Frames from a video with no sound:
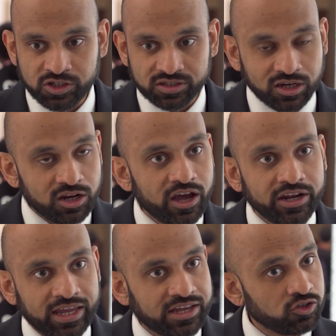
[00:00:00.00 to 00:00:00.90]
just
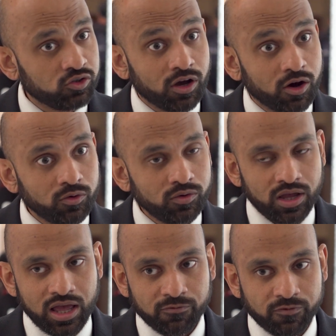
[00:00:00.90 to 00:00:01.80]
learning as you go,
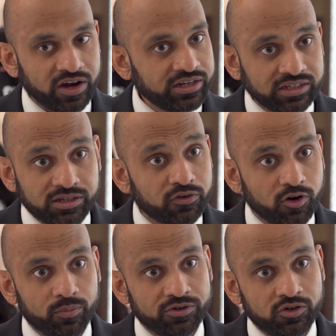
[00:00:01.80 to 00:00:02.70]
finding
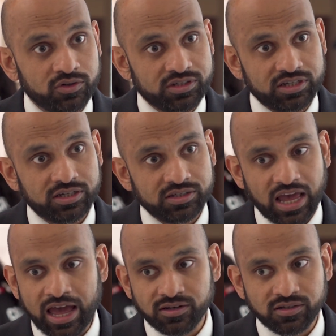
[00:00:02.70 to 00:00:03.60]
different opportunities
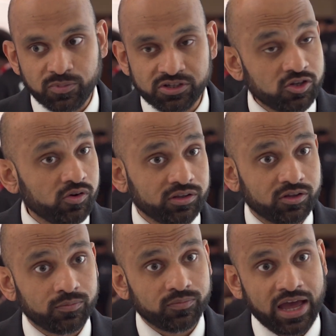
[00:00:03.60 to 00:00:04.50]
and pursuing
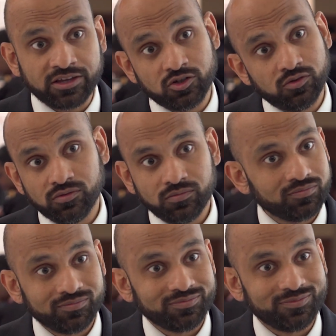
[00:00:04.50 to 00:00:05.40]
them
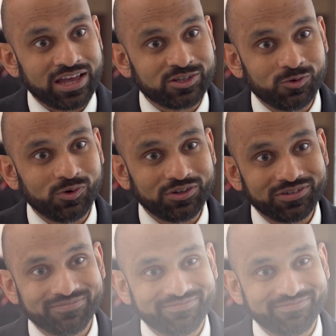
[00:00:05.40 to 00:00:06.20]
as you would.